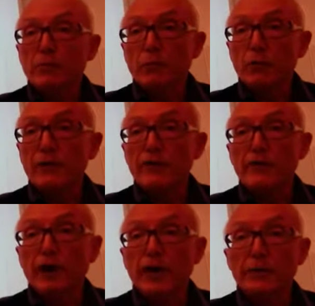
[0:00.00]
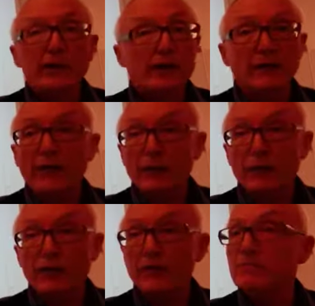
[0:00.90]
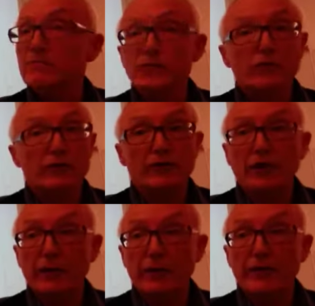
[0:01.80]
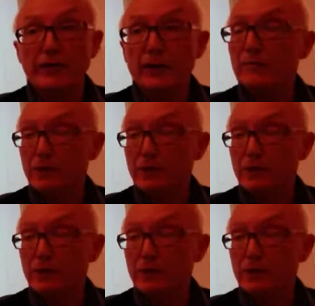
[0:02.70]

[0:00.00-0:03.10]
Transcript: work on your document, and if you have a question, you just type it in there.